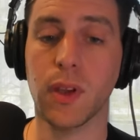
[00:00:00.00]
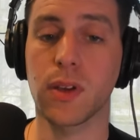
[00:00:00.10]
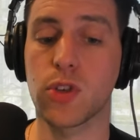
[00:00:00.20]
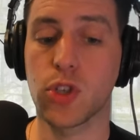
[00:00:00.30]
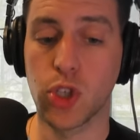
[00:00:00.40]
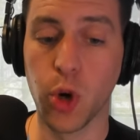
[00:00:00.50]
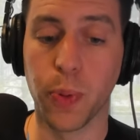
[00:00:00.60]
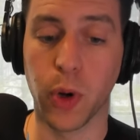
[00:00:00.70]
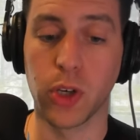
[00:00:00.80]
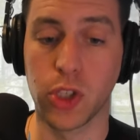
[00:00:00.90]

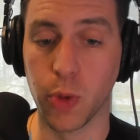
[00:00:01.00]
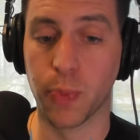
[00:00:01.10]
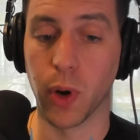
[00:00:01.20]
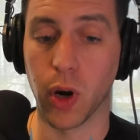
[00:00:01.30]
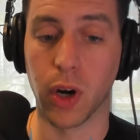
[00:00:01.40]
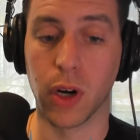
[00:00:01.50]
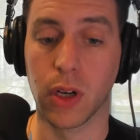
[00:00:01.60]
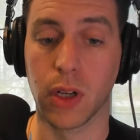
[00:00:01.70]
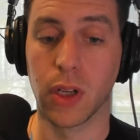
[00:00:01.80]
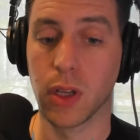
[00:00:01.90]
super duper
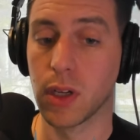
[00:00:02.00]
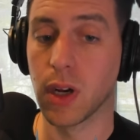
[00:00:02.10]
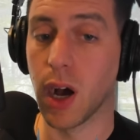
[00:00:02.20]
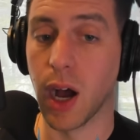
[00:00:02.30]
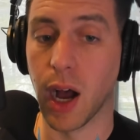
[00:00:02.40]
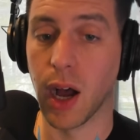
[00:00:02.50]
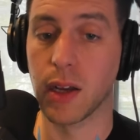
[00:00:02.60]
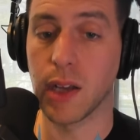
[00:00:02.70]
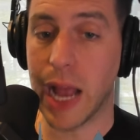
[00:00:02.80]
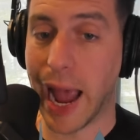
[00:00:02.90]

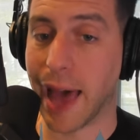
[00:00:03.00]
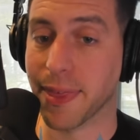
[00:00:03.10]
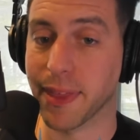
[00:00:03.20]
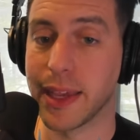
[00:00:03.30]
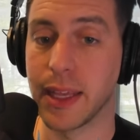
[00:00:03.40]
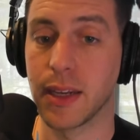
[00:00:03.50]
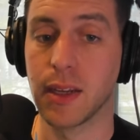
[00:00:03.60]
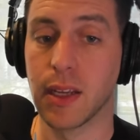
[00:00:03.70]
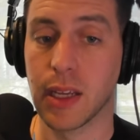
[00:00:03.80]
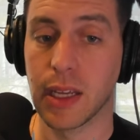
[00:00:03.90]
athlete.
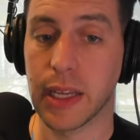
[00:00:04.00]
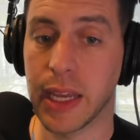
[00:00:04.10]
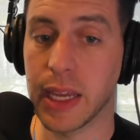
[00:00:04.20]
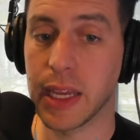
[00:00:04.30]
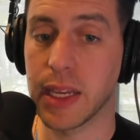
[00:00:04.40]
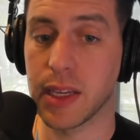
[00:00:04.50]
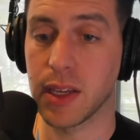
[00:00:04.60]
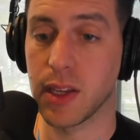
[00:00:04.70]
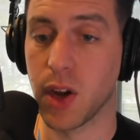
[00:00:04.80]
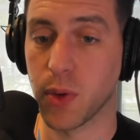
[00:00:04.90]
He,
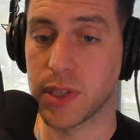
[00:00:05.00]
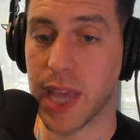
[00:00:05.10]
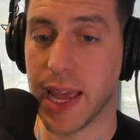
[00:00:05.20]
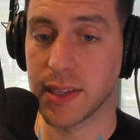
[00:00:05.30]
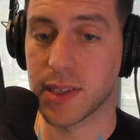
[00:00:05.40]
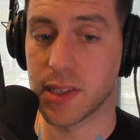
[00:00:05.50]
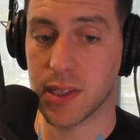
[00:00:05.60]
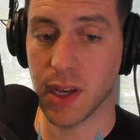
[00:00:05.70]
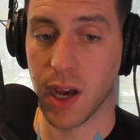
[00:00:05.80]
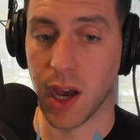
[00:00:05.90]
you know,
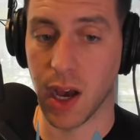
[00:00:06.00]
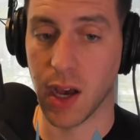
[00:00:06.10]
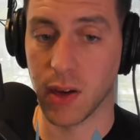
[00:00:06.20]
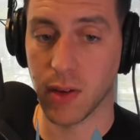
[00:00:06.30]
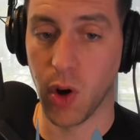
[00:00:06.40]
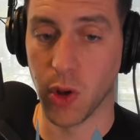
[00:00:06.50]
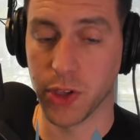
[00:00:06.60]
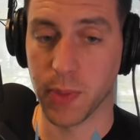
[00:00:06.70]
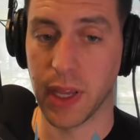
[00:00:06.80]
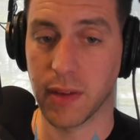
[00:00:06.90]
Dane's
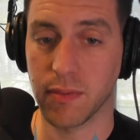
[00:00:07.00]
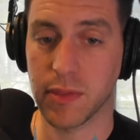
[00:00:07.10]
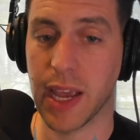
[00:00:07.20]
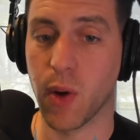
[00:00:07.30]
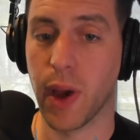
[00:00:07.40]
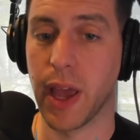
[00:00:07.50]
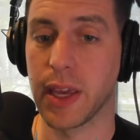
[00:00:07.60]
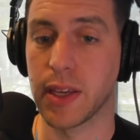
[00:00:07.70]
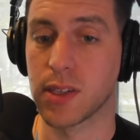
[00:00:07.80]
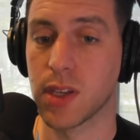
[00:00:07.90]
ultimate
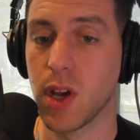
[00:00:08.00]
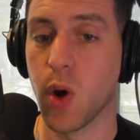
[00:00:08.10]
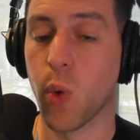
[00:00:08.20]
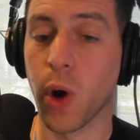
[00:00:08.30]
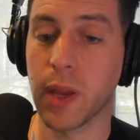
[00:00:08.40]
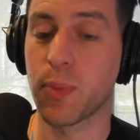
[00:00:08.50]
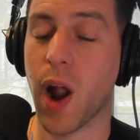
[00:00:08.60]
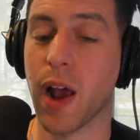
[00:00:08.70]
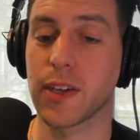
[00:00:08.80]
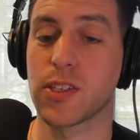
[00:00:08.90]
takeaway is work in
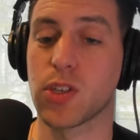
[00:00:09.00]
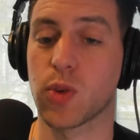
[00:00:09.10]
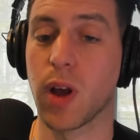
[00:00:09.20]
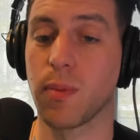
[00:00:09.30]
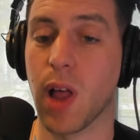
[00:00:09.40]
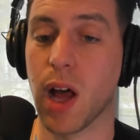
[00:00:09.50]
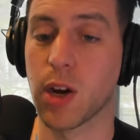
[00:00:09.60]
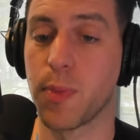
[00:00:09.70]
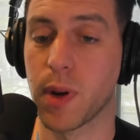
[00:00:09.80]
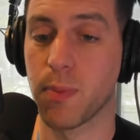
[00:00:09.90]
progress as a run
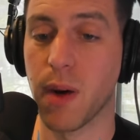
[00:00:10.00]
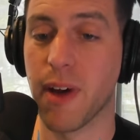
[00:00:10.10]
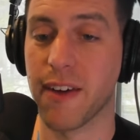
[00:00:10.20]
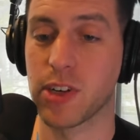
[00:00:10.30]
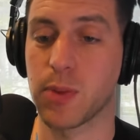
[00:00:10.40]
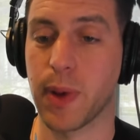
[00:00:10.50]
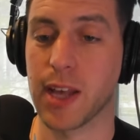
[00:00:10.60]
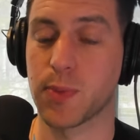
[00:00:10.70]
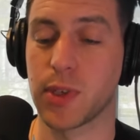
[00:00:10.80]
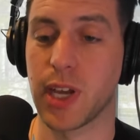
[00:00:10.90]
blocker, but above average in
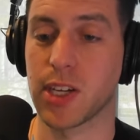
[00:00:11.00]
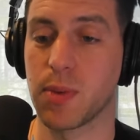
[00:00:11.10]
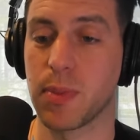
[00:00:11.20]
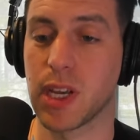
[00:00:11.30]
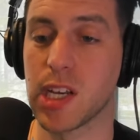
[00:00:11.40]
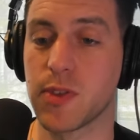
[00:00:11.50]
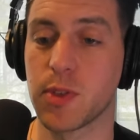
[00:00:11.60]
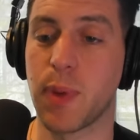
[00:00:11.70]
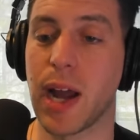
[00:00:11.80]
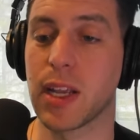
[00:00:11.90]
pass protection because of
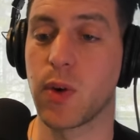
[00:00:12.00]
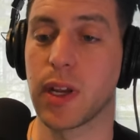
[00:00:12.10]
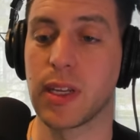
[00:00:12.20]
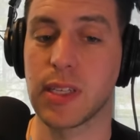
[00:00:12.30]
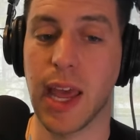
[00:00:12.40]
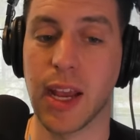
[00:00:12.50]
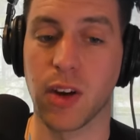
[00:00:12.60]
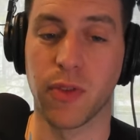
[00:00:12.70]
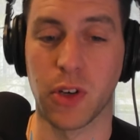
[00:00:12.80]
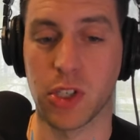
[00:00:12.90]
his body quickness,
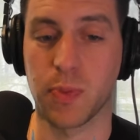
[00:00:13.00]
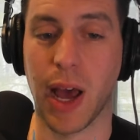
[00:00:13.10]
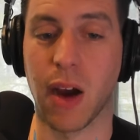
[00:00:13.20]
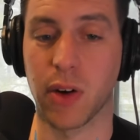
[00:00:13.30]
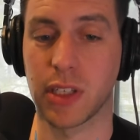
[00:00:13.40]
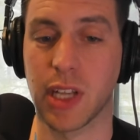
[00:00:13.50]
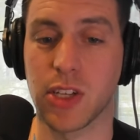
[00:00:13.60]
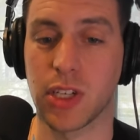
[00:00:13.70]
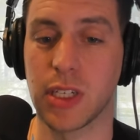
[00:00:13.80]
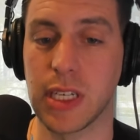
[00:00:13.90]
anchor versus power, and
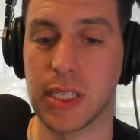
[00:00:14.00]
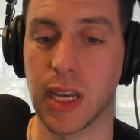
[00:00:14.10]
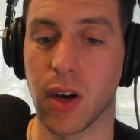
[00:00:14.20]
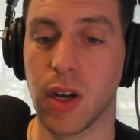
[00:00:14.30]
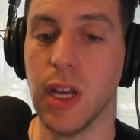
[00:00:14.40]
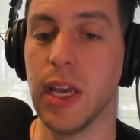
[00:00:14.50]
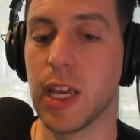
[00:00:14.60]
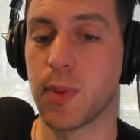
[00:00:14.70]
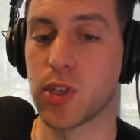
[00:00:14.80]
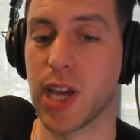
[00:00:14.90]
attention to detail.
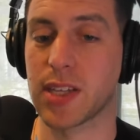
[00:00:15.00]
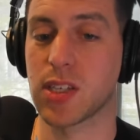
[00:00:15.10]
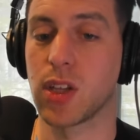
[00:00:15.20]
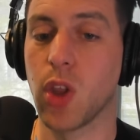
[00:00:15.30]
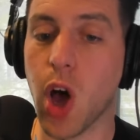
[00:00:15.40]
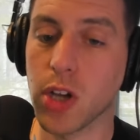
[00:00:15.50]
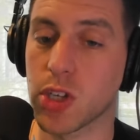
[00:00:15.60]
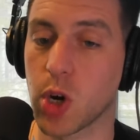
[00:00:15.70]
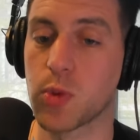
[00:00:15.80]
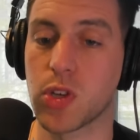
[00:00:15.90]
He projects as a
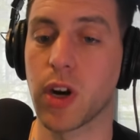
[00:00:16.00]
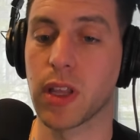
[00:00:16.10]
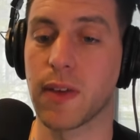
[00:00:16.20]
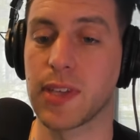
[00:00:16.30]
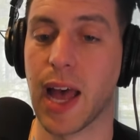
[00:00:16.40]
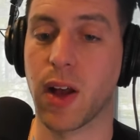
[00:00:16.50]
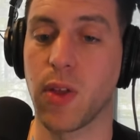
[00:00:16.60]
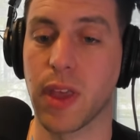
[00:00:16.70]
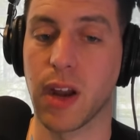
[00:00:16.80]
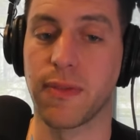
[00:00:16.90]
long-term starting left
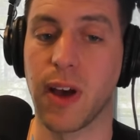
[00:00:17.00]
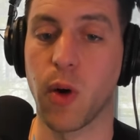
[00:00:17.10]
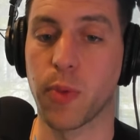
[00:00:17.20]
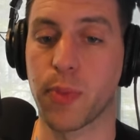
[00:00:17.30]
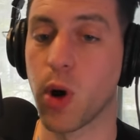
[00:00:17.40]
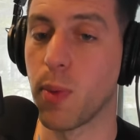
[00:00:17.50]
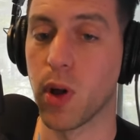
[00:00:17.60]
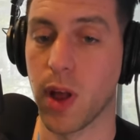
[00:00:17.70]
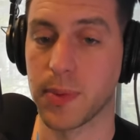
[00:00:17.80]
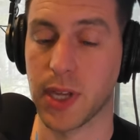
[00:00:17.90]
tackle in the NFL with Pro
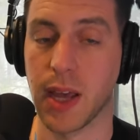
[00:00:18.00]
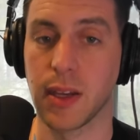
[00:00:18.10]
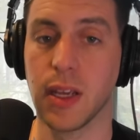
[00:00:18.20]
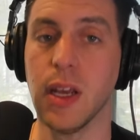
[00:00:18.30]
Bowl upside.